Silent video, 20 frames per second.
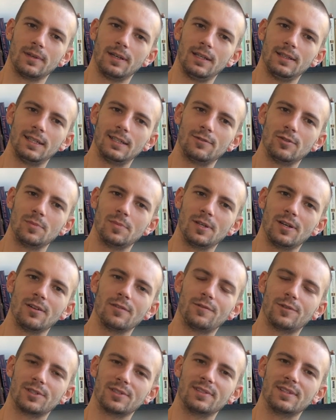And that would be all
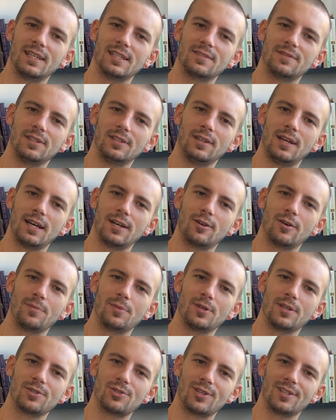for today's video. I hope
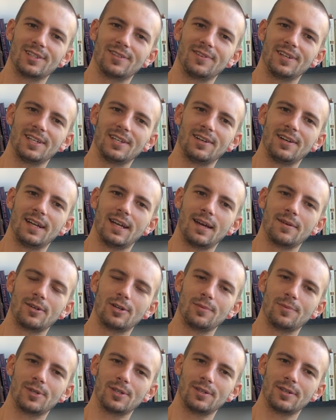you enjoyed the video, and I
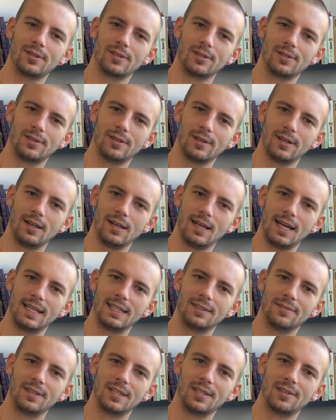hope you're gonna like
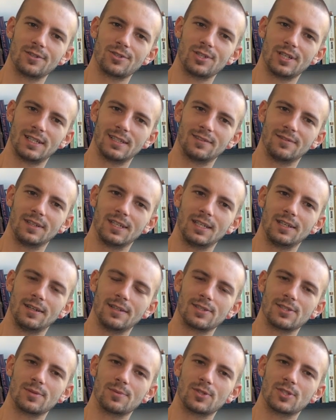the video, share the video,
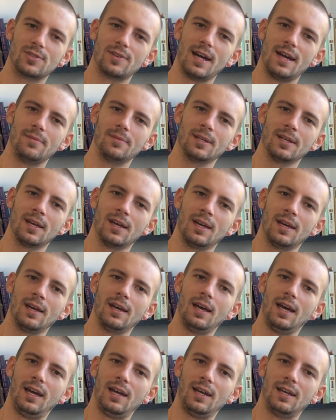and subscribe.
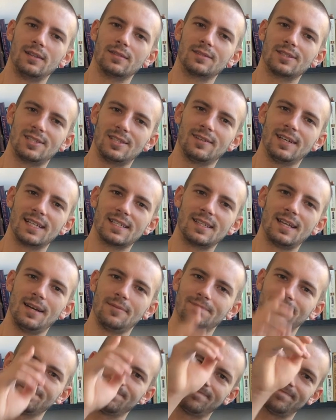And see you next time.